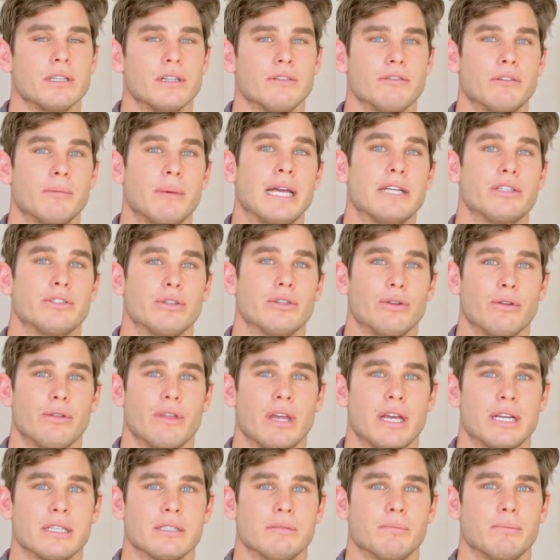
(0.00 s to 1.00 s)
of about
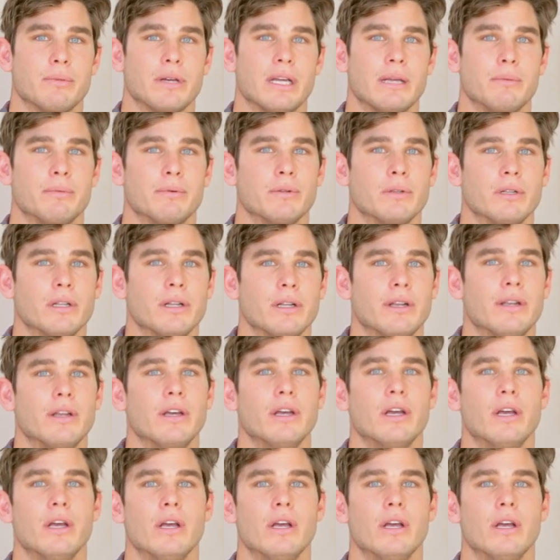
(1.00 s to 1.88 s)
2,000 people, and